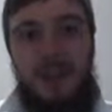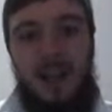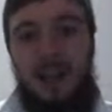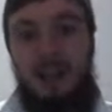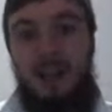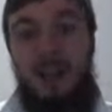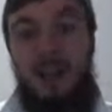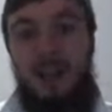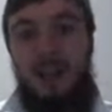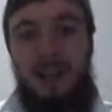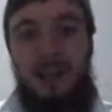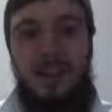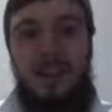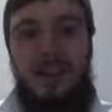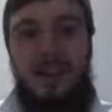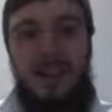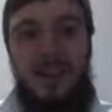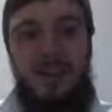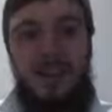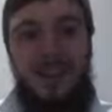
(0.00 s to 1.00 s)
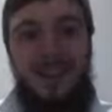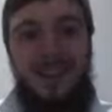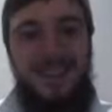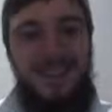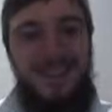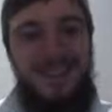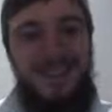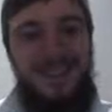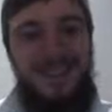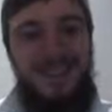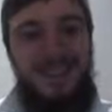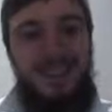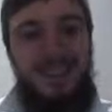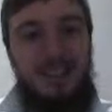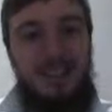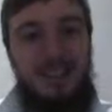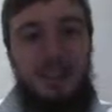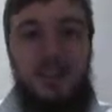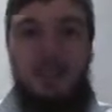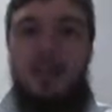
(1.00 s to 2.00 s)
I just started to smile.
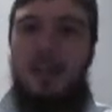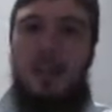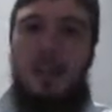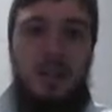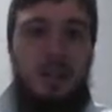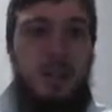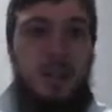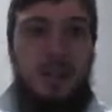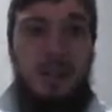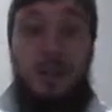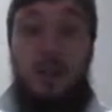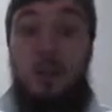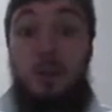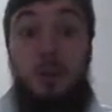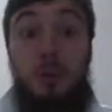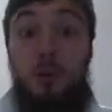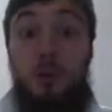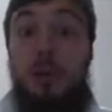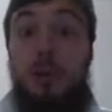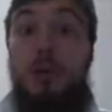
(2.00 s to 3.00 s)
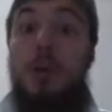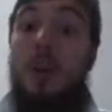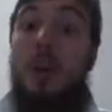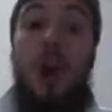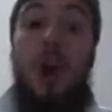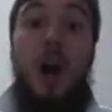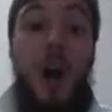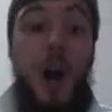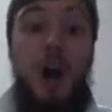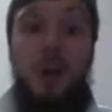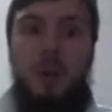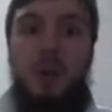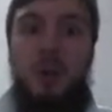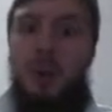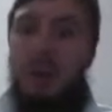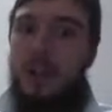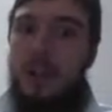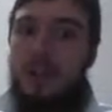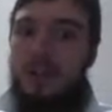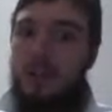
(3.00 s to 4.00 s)
This story is
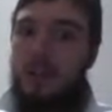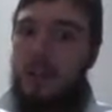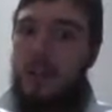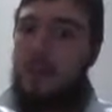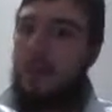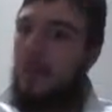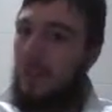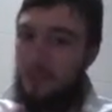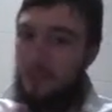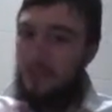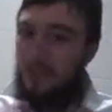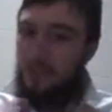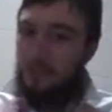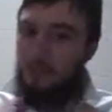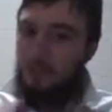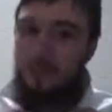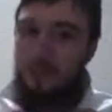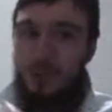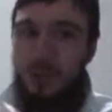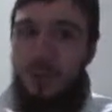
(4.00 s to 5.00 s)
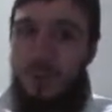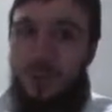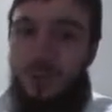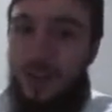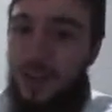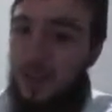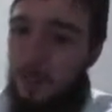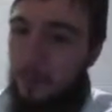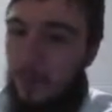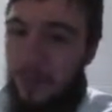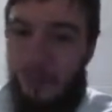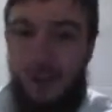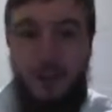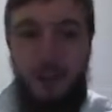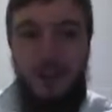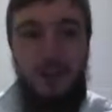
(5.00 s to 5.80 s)
awkward and creepy, and it has a really good setup, and I